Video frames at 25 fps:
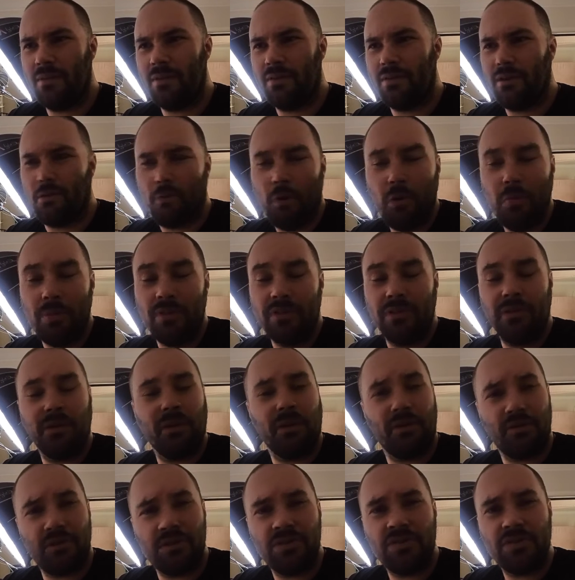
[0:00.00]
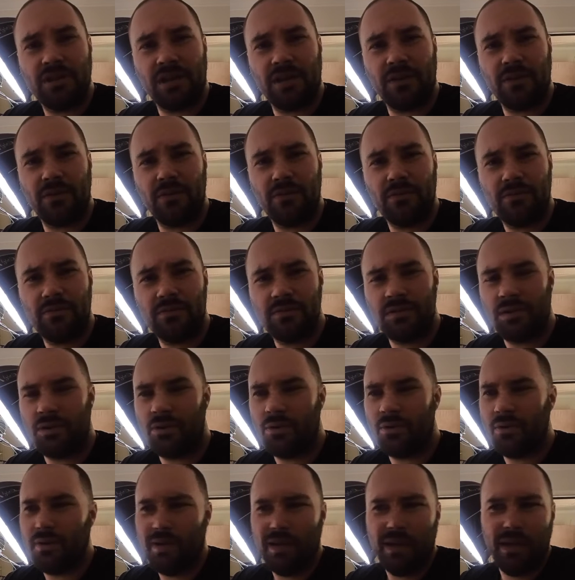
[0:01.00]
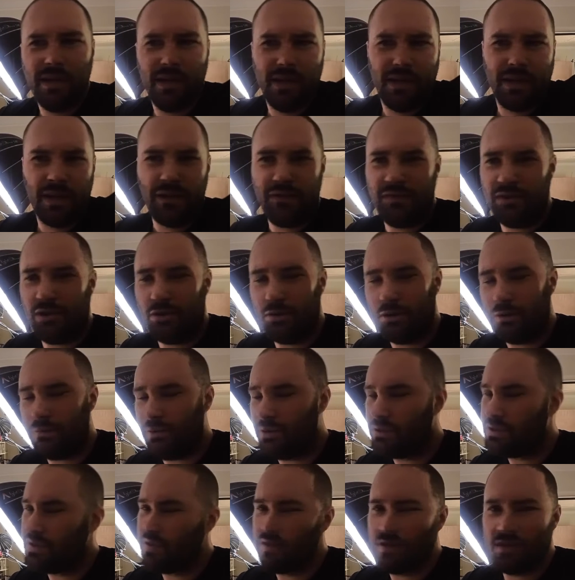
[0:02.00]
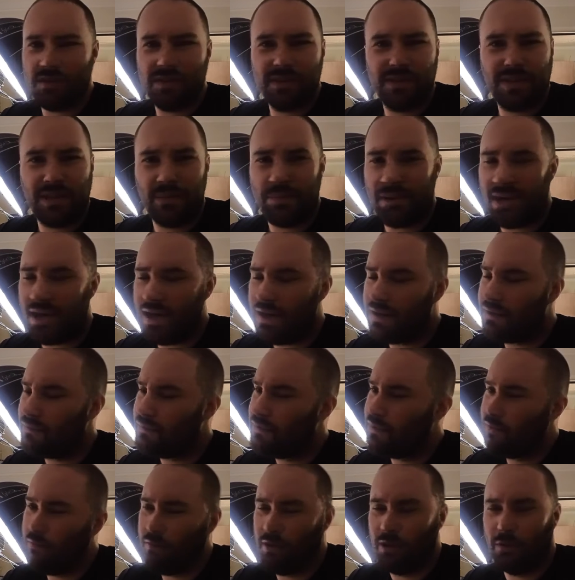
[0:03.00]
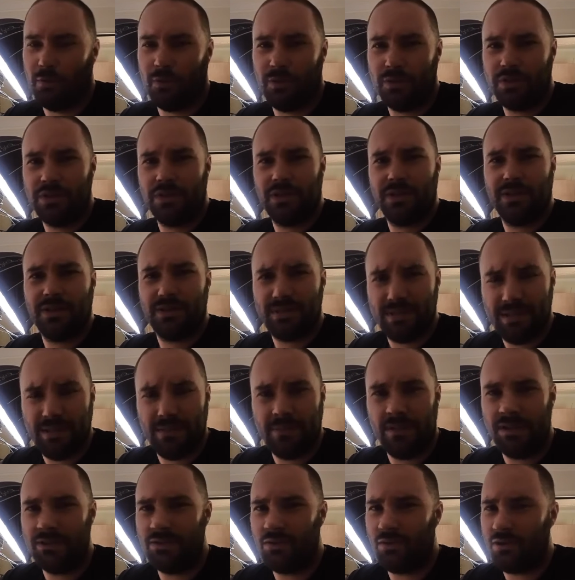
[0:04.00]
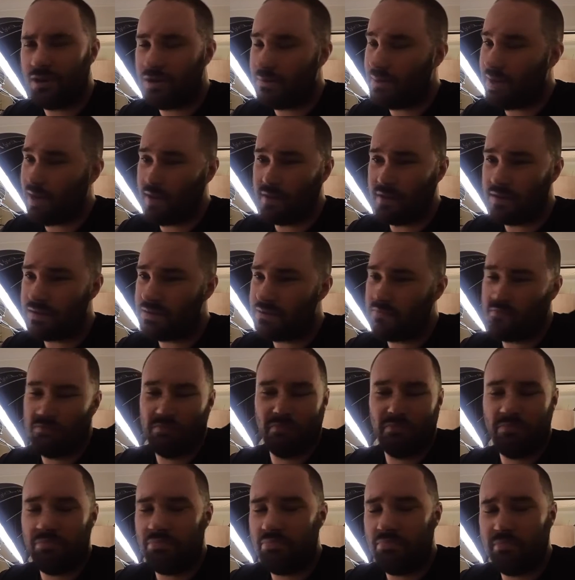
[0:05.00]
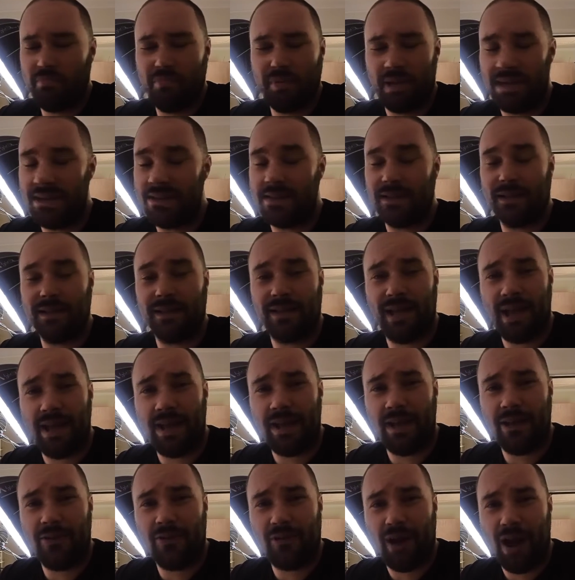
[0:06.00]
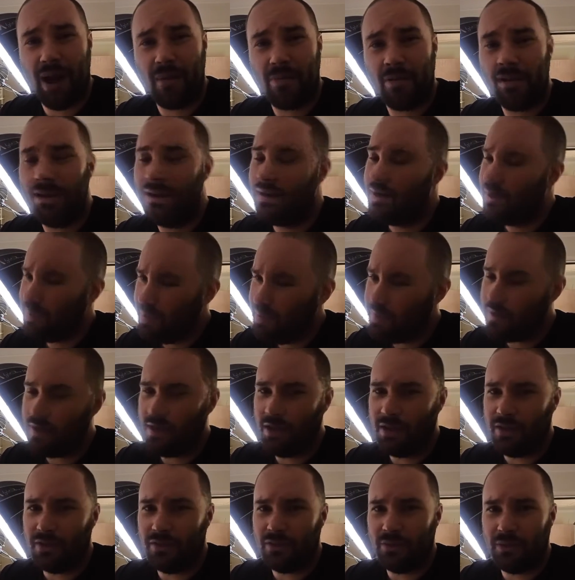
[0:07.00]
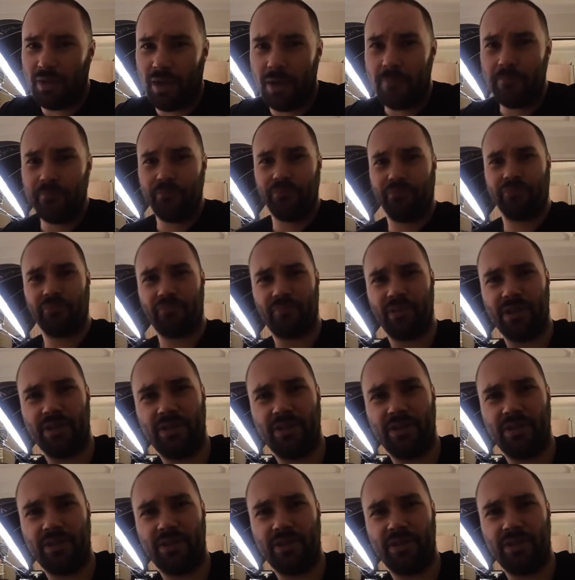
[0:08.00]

And I will be doing it on this channel, so if you don't want to watch it, just skip ahead. If you do want to watch it and see me talk about just basically any crap, then you can do that.